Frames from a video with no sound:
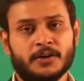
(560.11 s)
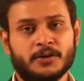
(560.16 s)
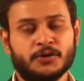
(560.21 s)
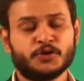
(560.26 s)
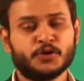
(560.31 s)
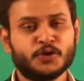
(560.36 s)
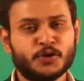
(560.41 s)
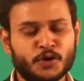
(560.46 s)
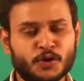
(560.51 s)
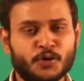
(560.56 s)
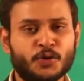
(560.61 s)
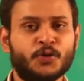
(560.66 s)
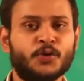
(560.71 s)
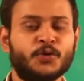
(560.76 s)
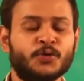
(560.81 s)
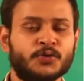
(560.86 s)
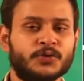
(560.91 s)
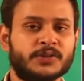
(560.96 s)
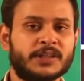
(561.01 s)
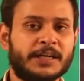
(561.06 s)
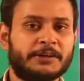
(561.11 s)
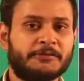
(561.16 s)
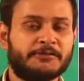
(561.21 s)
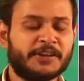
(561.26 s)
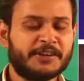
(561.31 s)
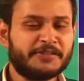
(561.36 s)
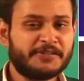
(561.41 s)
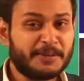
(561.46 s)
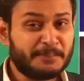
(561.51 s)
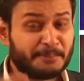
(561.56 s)
You should know that
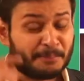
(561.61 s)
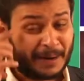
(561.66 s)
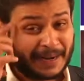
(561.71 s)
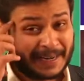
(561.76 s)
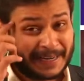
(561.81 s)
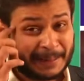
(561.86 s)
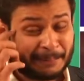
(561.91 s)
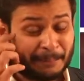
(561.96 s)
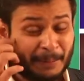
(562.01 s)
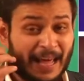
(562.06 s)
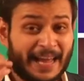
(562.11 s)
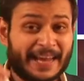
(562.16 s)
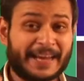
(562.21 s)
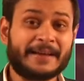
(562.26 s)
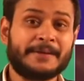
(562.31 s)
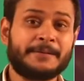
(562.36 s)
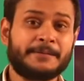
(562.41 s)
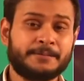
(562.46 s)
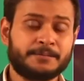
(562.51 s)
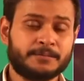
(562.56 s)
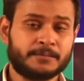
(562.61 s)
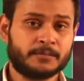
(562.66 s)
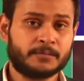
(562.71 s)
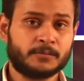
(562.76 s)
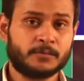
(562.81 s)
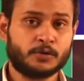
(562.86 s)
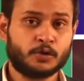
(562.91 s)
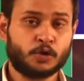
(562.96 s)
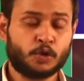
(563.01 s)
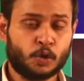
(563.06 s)
when we multiply
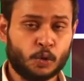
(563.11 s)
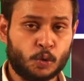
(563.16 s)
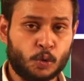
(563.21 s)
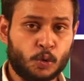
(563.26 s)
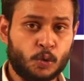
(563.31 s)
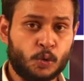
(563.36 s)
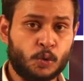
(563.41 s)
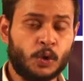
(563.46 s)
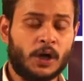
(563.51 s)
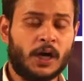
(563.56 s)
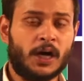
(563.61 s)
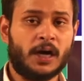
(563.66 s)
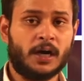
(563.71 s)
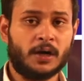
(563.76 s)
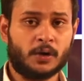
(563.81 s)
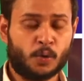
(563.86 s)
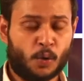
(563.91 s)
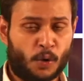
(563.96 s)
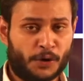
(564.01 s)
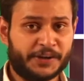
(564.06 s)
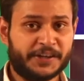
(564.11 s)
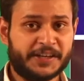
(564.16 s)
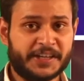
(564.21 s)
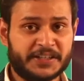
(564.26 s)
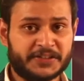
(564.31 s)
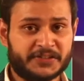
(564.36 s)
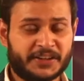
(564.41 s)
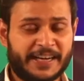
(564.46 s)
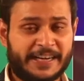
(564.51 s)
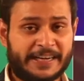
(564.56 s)
two
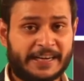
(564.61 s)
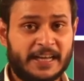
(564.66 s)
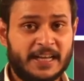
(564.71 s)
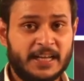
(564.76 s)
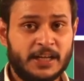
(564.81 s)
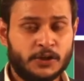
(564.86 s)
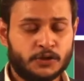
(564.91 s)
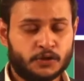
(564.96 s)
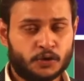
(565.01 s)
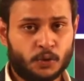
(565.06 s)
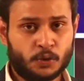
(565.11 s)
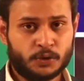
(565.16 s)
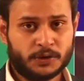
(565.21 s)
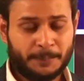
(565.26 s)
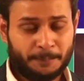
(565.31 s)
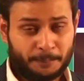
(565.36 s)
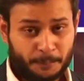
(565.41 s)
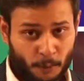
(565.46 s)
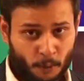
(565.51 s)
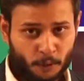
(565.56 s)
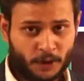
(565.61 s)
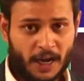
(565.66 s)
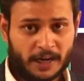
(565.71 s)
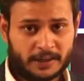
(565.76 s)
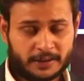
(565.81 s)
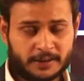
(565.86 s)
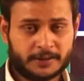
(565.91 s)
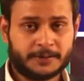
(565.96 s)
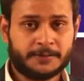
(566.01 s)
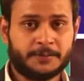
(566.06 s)
quantities, right? So the
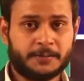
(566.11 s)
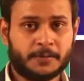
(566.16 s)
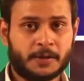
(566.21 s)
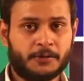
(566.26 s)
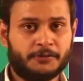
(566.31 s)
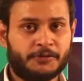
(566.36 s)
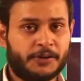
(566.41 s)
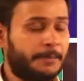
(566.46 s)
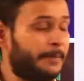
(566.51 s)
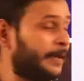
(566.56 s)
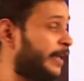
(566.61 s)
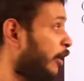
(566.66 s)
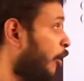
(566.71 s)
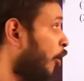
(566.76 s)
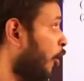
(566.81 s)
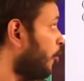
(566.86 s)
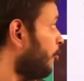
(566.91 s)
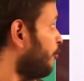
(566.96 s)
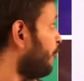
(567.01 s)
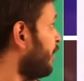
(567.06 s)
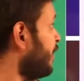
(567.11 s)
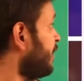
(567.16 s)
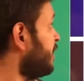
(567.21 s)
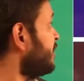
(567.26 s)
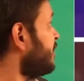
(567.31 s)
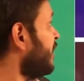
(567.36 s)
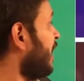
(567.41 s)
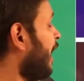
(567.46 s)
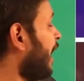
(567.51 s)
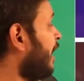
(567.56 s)
product will be
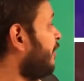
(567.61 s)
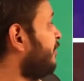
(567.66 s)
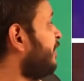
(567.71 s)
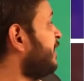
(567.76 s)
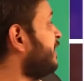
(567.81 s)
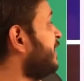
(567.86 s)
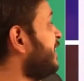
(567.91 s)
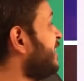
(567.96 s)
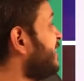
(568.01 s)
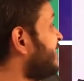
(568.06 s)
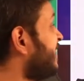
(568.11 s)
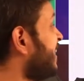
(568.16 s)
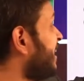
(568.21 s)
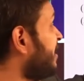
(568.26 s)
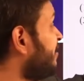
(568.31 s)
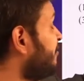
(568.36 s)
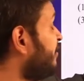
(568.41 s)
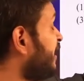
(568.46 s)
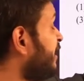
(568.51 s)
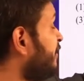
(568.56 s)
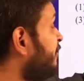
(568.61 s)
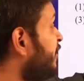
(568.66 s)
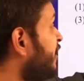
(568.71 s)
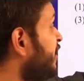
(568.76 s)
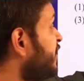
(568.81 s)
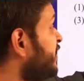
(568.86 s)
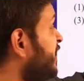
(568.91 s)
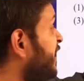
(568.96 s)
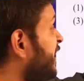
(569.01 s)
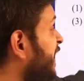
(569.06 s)
always having the significant
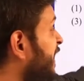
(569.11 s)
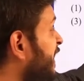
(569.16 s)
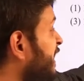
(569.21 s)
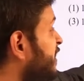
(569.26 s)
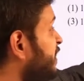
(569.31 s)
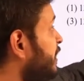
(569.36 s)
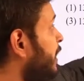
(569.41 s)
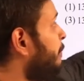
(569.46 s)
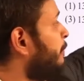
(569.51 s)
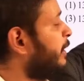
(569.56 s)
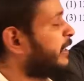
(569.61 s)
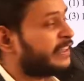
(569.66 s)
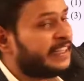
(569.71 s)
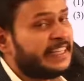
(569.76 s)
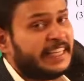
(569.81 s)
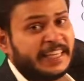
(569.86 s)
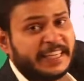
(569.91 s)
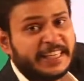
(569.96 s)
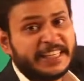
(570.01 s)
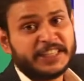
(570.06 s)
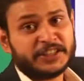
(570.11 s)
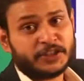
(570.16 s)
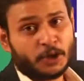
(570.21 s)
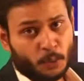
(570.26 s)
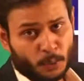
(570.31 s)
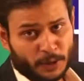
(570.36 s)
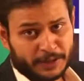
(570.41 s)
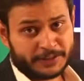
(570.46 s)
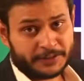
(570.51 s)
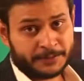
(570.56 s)
figures least among the
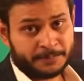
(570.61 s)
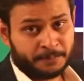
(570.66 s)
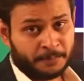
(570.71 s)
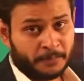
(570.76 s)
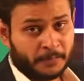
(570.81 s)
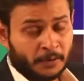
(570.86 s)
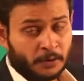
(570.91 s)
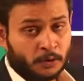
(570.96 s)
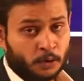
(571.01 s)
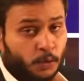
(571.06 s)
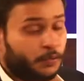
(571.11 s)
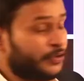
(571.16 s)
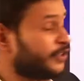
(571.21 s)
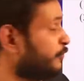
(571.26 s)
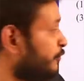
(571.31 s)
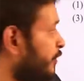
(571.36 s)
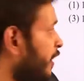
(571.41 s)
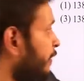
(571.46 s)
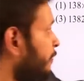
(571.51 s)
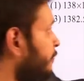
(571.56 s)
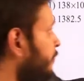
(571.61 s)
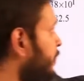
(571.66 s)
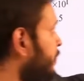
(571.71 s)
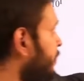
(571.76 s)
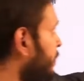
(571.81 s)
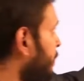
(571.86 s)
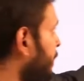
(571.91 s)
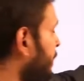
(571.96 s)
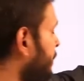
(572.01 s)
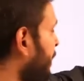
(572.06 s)
initial ones, to which we
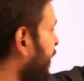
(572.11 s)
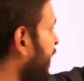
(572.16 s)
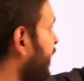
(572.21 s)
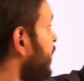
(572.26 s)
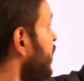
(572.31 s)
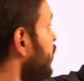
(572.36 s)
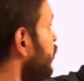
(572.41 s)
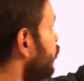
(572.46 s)
were multiplying.